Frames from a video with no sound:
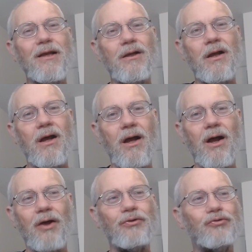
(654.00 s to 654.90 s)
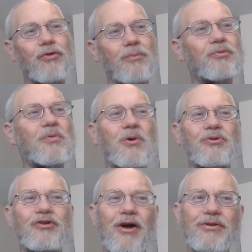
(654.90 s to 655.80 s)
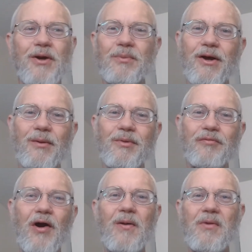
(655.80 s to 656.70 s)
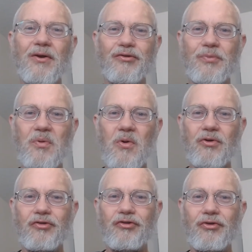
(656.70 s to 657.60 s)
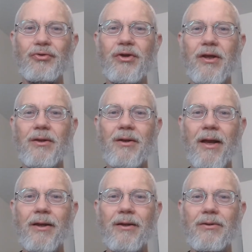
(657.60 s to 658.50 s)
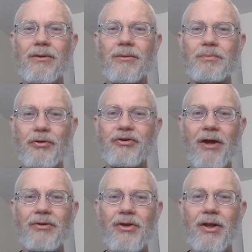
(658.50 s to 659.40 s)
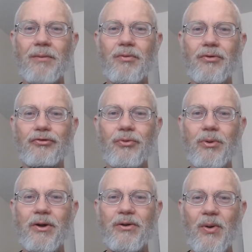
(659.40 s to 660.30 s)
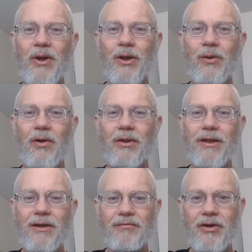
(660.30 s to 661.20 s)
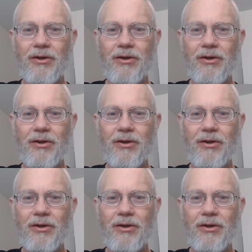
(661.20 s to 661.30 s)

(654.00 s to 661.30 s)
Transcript: all you Trump supporters out there, become environmental supporters too, and put down the liberals who are annoying you on the evening